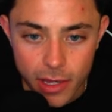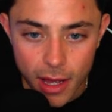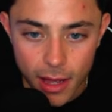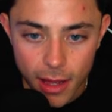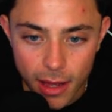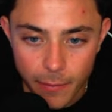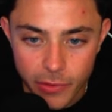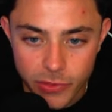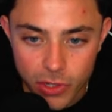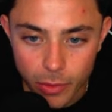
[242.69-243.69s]
Um,
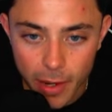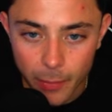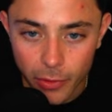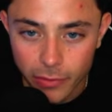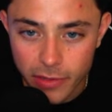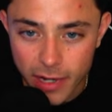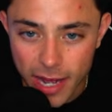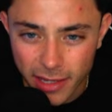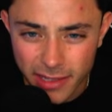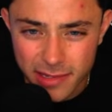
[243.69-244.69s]
so remember, they're
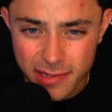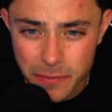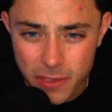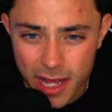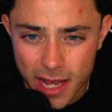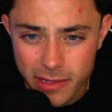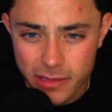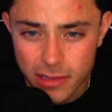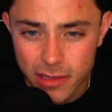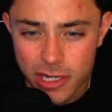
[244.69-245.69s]
kind of like the same
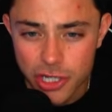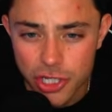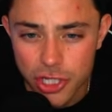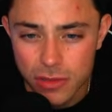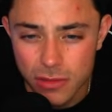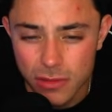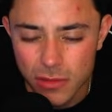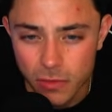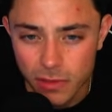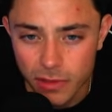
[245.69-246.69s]
size ish.
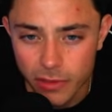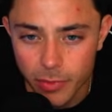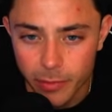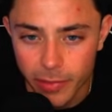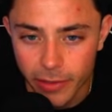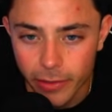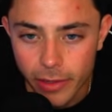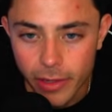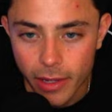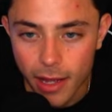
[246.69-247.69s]
This one's a little bit bigger.
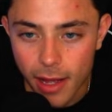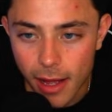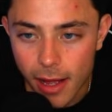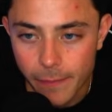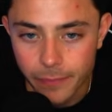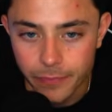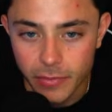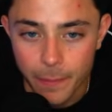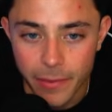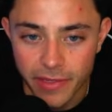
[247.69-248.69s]
Um,
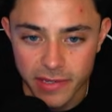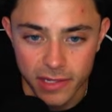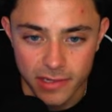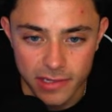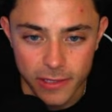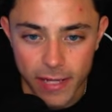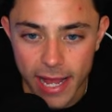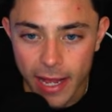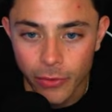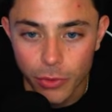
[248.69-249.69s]
but this, cause this is the
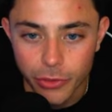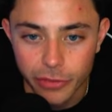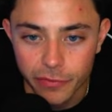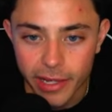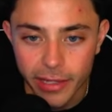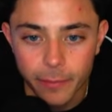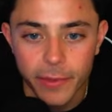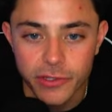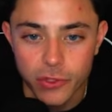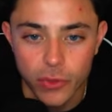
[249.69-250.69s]
handle in your thing.
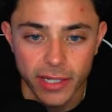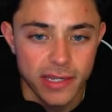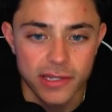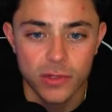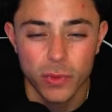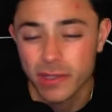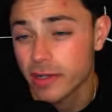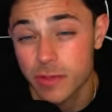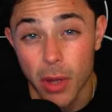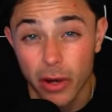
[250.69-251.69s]
But so like, this is what's going
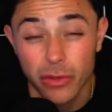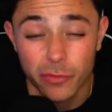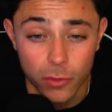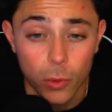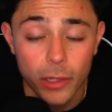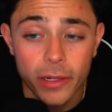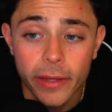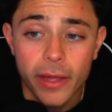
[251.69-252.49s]
to spawn on the floor.